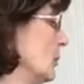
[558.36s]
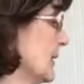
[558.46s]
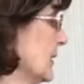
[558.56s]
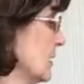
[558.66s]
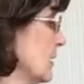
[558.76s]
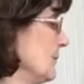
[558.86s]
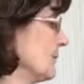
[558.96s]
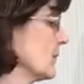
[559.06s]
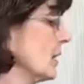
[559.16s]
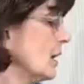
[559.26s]
bleed.
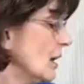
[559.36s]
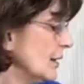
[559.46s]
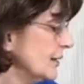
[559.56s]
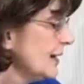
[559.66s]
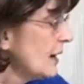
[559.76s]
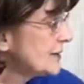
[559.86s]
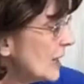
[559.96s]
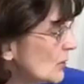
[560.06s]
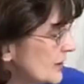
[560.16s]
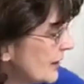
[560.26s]
Now, as
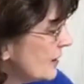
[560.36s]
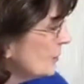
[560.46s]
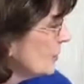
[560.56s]
I was saying